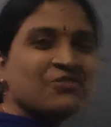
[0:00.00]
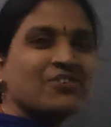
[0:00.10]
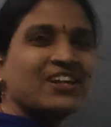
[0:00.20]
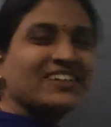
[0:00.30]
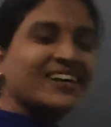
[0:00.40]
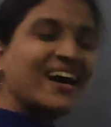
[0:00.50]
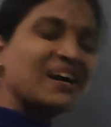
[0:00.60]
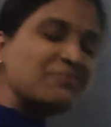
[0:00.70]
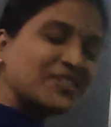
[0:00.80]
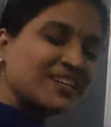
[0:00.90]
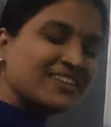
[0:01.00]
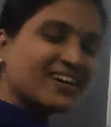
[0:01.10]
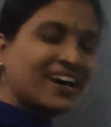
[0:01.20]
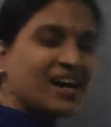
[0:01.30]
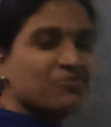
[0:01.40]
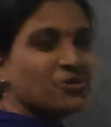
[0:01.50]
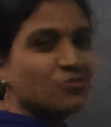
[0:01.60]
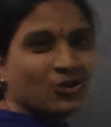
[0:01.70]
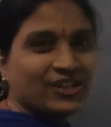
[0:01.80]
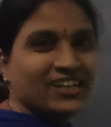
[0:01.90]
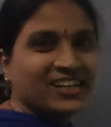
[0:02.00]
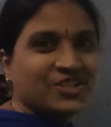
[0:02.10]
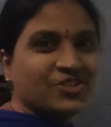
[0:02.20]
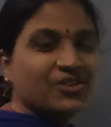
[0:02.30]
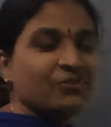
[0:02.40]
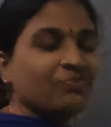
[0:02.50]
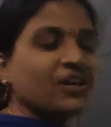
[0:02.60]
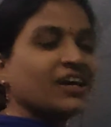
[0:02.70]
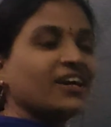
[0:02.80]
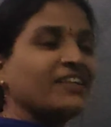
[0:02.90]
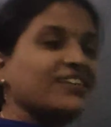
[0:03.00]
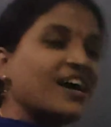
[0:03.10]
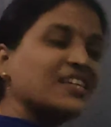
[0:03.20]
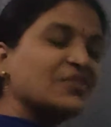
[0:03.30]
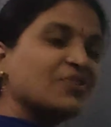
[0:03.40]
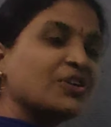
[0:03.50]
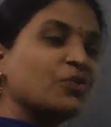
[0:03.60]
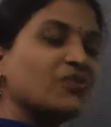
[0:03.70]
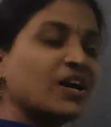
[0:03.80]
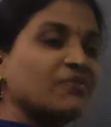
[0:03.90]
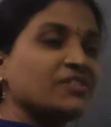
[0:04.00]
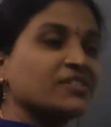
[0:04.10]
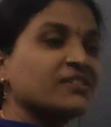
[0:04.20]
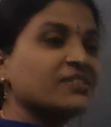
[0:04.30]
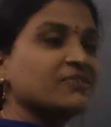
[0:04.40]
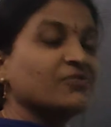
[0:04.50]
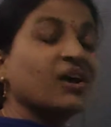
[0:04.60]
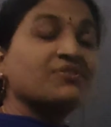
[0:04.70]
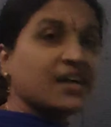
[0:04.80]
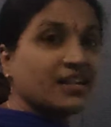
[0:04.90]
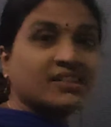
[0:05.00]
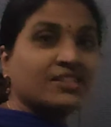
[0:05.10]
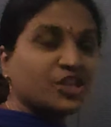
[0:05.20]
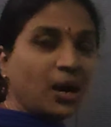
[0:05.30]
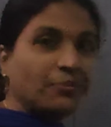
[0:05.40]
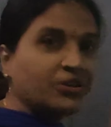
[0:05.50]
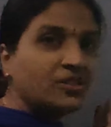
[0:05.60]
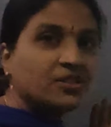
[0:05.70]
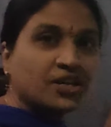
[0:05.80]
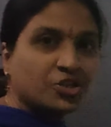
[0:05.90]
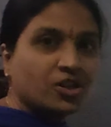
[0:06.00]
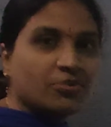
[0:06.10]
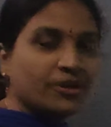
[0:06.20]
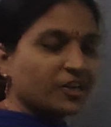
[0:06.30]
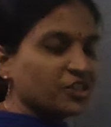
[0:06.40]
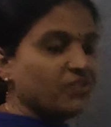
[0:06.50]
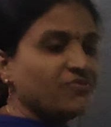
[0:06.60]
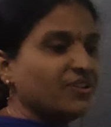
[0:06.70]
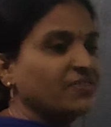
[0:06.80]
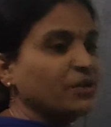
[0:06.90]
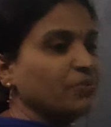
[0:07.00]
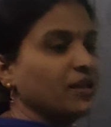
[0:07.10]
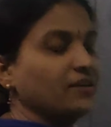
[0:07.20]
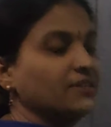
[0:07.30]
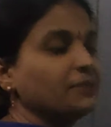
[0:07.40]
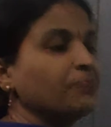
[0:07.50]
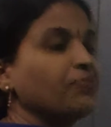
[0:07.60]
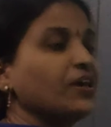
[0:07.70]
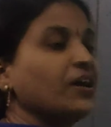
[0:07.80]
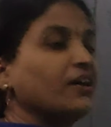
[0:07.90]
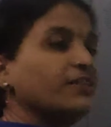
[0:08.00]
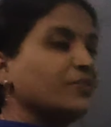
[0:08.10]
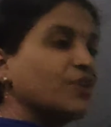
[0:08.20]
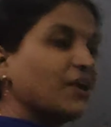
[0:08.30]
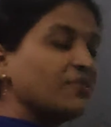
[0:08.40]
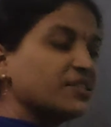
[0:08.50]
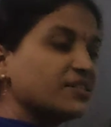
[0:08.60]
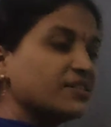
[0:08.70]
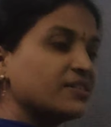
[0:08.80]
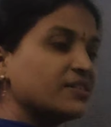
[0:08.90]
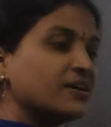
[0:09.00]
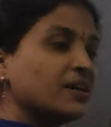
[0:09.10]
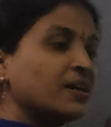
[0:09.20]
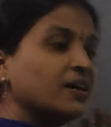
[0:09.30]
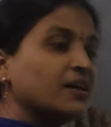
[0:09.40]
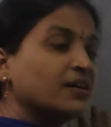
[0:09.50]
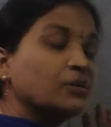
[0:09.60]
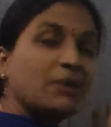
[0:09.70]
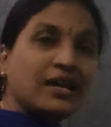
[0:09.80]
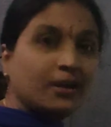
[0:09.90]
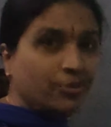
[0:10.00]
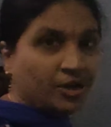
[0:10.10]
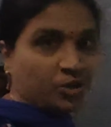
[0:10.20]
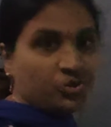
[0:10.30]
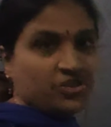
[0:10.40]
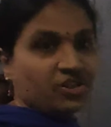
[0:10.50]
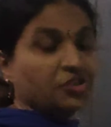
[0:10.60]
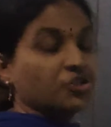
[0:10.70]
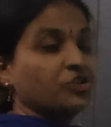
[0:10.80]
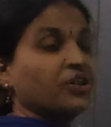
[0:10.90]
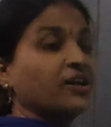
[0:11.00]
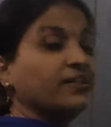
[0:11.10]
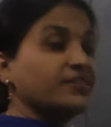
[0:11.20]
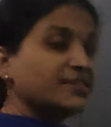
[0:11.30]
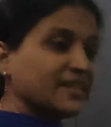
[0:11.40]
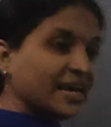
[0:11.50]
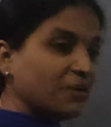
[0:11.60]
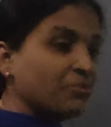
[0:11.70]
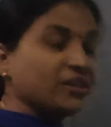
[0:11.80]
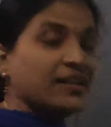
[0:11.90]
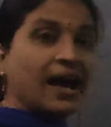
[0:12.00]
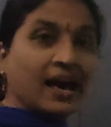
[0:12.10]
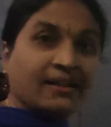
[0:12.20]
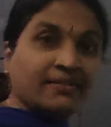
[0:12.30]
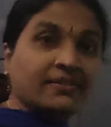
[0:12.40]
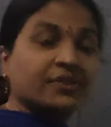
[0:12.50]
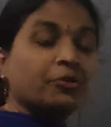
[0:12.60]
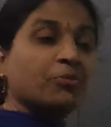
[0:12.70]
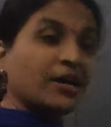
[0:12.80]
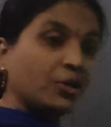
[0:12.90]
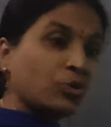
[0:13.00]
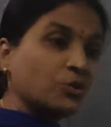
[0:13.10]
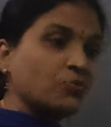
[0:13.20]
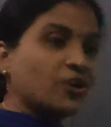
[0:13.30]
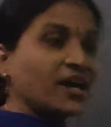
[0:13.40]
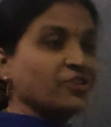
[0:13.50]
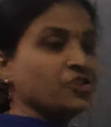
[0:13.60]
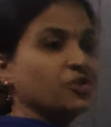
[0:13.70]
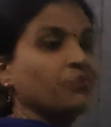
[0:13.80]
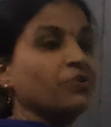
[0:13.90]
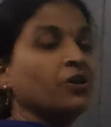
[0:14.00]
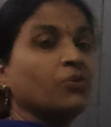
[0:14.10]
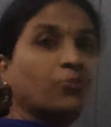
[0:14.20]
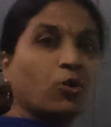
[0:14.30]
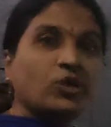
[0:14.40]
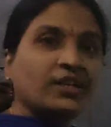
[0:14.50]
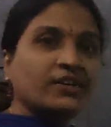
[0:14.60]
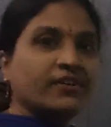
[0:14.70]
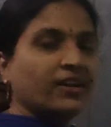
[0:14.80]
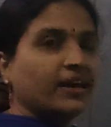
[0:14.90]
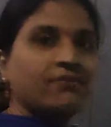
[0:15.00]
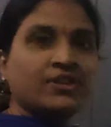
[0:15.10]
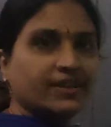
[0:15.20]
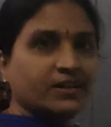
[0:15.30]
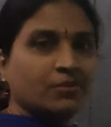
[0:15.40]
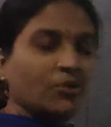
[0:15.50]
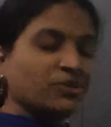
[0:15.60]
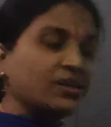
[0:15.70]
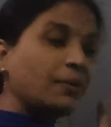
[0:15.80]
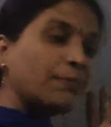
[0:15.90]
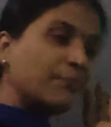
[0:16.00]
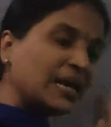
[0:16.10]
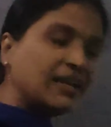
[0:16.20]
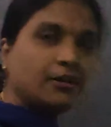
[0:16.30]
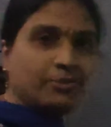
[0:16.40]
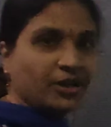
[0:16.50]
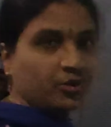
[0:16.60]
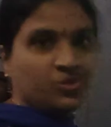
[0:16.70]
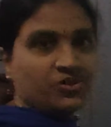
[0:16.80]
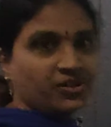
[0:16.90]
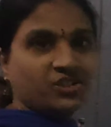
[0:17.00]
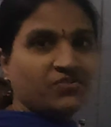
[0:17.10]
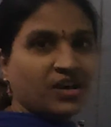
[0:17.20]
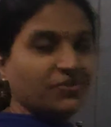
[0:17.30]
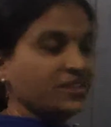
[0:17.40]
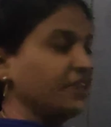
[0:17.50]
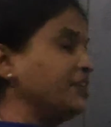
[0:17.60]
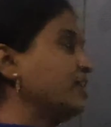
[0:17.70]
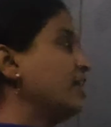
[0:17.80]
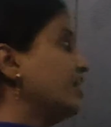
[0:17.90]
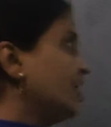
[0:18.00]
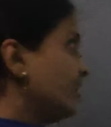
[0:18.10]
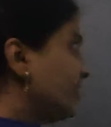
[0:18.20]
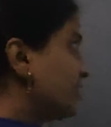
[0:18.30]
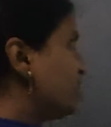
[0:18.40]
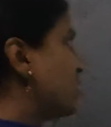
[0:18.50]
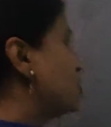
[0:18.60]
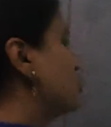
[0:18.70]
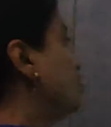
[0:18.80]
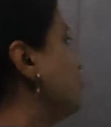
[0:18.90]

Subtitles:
everyone, I'm Sandhya. I'm your botany lecturer. In the last video we have started the chapter sexual reproduction of flowering plants. Then we have discussed the male reproductive structure, the stamen, anther, microsporangium, pollen grain, everything about the male reproductive structure we have studied. In this lecture